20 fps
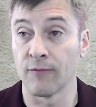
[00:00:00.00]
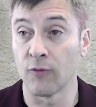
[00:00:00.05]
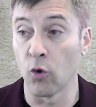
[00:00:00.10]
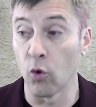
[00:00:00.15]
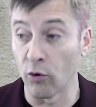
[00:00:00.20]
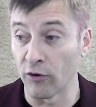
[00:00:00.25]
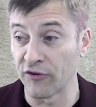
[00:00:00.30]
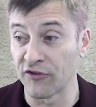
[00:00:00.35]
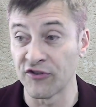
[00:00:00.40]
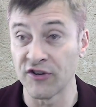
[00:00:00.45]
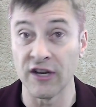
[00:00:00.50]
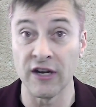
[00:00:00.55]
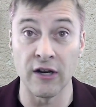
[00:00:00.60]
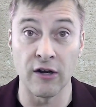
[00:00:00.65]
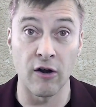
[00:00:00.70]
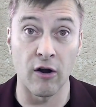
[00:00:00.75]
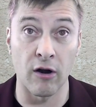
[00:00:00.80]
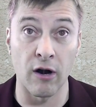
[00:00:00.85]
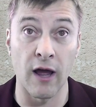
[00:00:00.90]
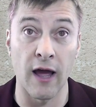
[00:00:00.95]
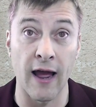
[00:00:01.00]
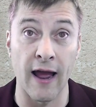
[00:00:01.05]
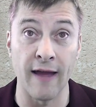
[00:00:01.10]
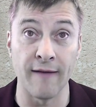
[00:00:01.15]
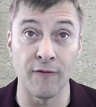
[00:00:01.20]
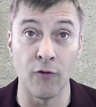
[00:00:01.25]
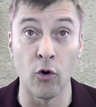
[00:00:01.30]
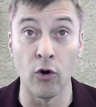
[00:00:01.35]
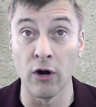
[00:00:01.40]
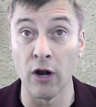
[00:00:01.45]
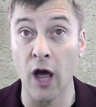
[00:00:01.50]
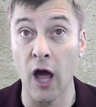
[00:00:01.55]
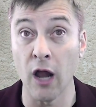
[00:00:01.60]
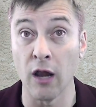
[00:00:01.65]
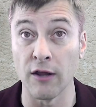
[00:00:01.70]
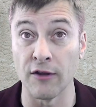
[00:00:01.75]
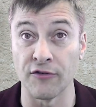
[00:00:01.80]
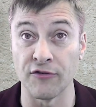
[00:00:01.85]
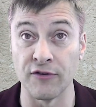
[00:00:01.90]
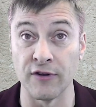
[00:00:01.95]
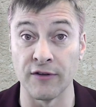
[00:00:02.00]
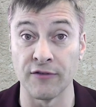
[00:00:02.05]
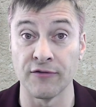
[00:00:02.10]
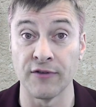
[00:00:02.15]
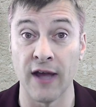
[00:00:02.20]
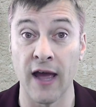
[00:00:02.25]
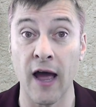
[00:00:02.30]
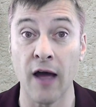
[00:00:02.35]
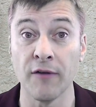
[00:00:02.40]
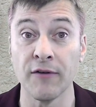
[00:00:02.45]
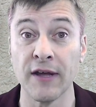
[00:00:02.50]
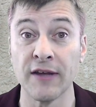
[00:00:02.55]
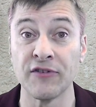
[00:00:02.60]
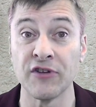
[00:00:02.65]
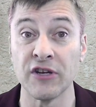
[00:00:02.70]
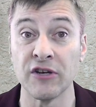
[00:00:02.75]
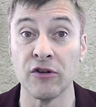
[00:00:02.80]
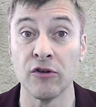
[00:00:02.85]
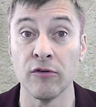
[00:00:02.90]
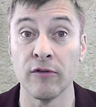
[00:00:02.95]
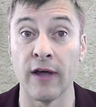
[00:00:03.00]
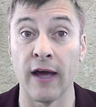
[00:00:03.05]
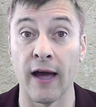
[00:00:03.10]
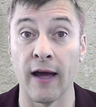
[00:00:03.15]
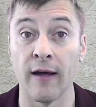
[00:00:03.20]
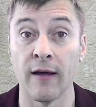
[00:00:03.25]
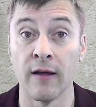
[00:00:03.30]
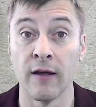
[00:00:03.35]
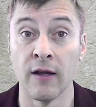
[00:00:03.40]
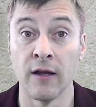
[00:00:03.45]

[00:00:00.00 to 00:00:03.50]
or sin in our life or lawlessness? How does he do that?